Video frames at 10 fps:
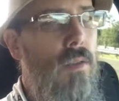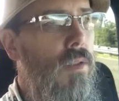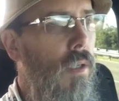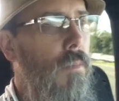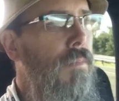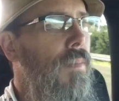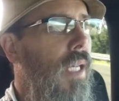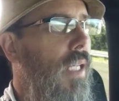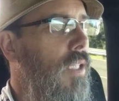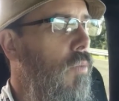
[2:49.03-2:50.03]
So
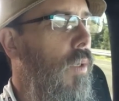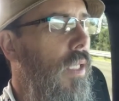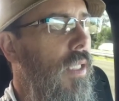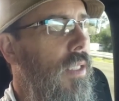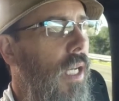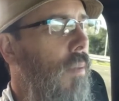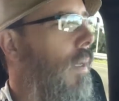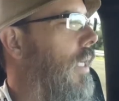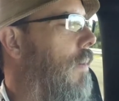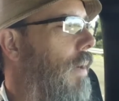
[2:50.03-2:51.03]
it is what it is there. But
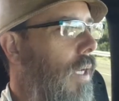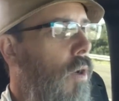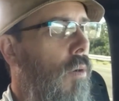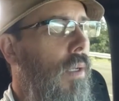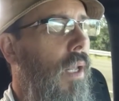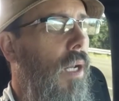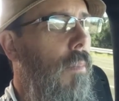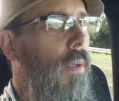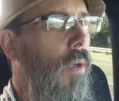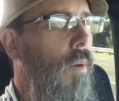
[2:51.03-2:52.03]
I got back home, got everything all
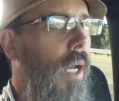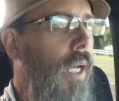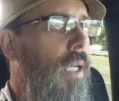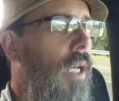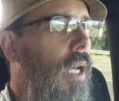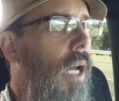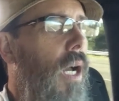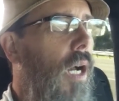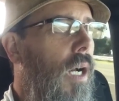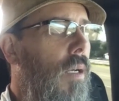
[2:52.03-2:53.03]
put away,
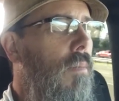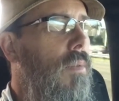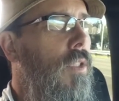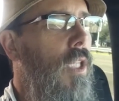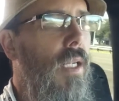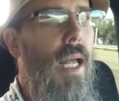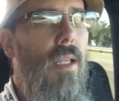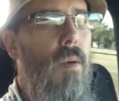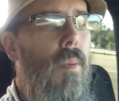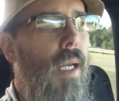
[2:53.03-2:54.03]
um, chilled out a
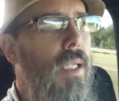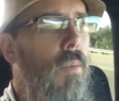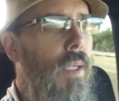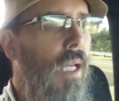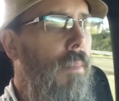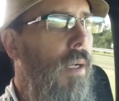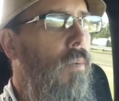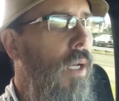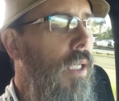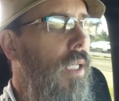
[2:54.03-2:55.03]
little bit, went and got my
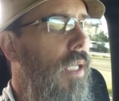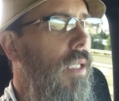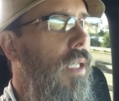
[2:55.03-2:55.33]
run in.